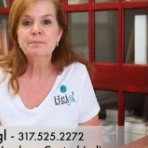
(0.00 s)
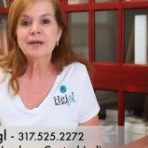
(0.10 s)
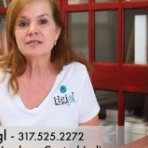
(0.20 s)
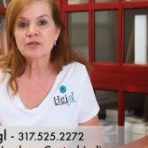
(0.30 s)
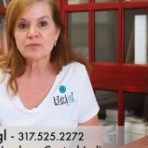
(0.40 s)

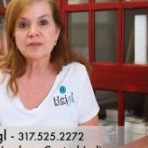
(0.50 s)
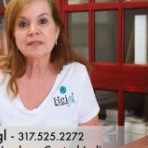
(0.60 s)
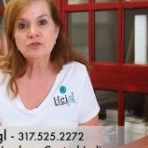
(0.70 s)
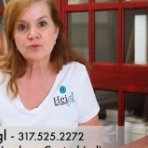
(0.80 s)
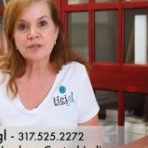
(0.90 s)
but to
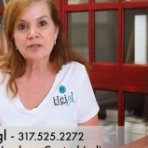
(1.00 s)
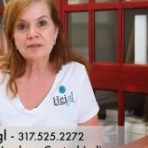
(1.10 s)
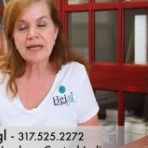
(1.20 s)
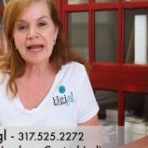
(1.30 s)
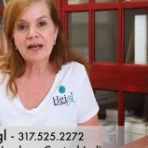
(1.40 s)
really
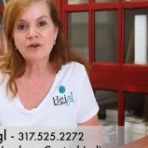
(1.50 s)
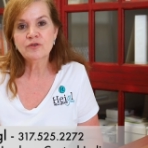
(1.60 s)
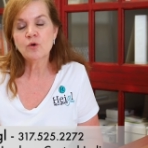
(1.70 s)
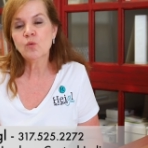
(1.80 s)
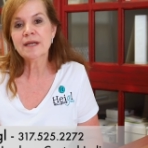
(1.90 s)
drill
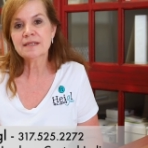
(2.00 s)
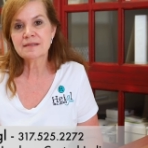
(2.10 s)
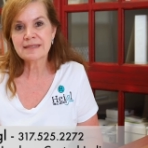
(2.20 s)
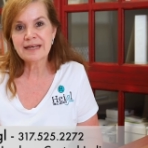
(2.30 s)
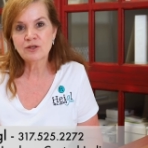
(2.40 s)
down what a
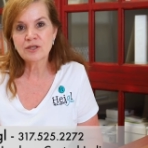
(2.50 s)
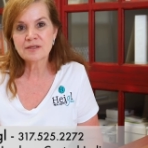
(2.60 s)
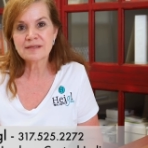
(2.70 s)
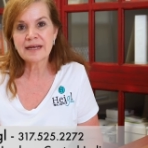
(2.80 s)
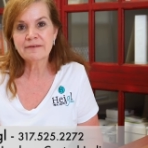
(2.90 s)
sale
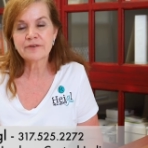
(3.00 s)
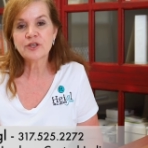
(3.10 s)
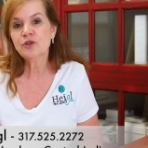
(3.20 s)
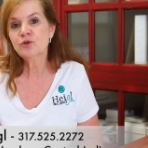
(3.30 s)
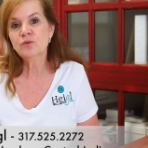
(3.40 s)
looks like for
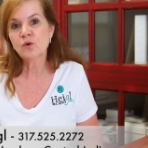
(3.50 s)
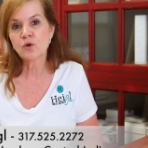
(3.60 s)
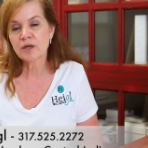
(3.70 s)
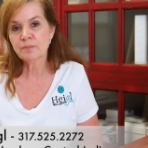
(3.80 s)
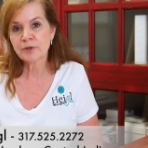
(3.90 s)
you
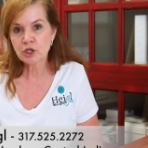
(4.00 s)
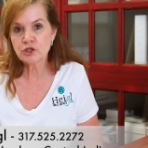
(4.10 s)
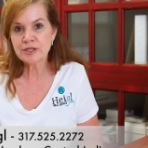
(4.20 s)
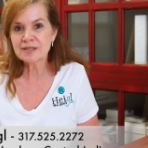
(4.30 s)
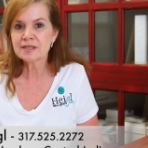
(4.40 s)
or a
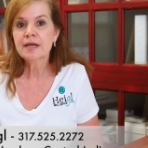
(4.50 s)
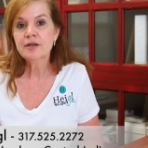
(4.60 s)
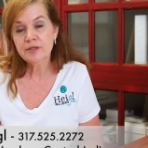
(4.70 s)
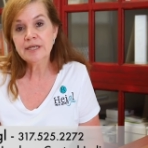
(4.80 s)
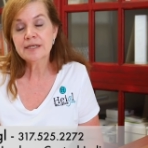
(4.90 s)
purchase,
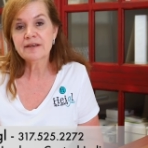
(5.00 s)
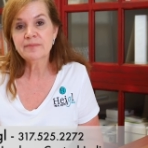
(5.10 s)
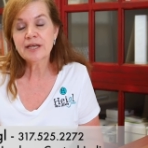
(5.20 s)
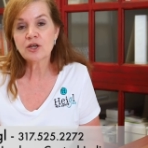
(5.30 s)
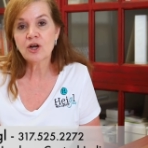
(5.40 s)
you need to
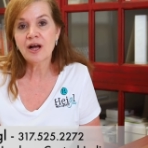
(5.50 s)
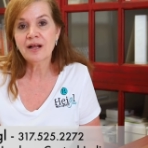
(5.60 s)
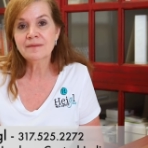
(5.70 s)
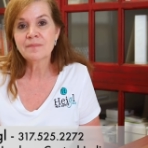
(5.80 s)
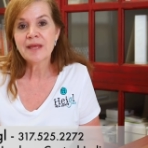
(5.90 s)
give me a
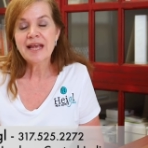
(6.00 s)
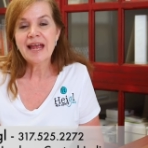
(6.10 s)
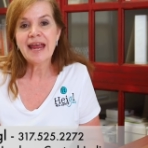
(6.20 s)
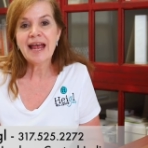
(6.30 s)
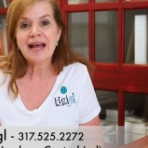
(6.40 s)
call
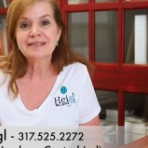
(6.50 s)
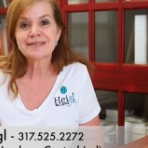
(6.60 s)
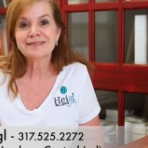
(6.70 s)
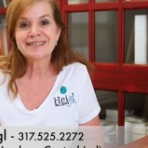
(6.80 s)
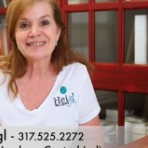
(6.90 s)

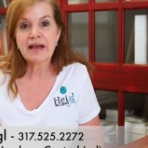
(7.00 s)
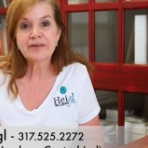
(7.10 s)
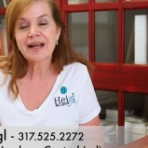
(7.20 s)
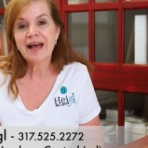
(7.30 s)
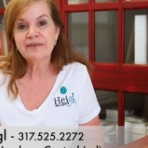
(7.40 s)
and let's
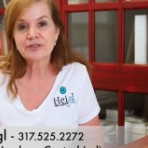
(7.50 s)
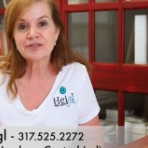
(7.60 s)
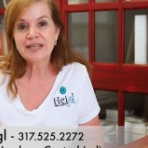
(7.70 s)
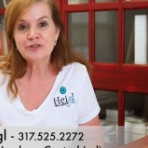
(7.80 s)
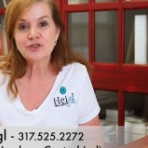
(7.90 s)
have a
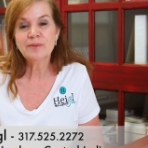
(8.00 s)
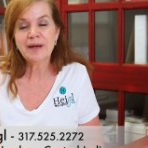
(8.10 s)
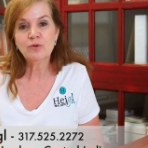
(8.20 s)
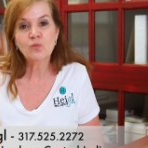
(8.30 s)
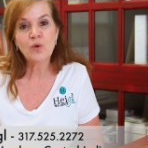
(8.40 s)
conversation
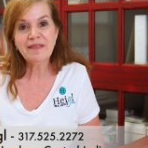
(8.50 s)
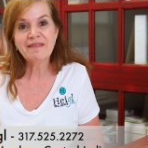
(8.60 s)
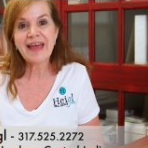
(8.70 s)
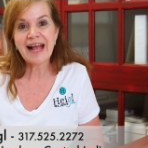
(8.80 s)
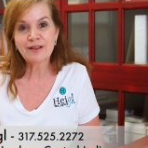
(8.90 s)
about what
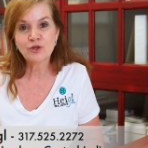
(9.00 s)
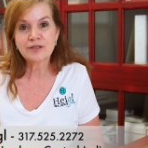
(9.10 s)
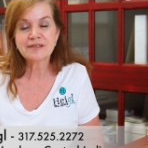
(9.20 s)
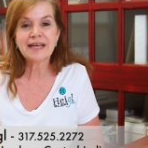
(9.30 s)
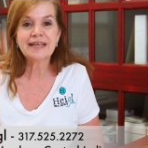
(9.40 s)
that
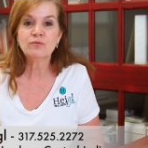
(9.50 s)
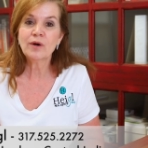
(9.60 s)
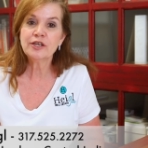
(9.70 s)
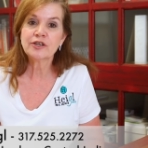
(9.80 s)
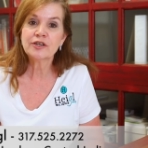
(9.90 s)
looks like and
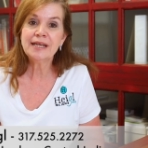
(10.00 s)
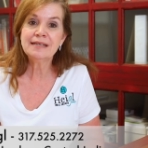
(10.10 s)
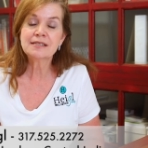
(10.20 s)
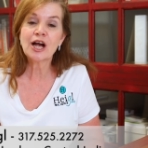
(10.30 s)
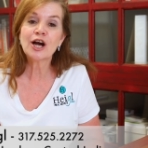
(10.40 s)
what your
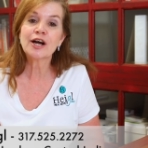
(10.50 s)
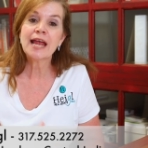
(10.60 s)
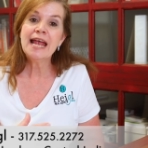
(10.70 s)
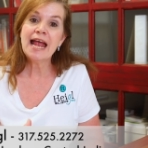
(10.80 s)
needs are.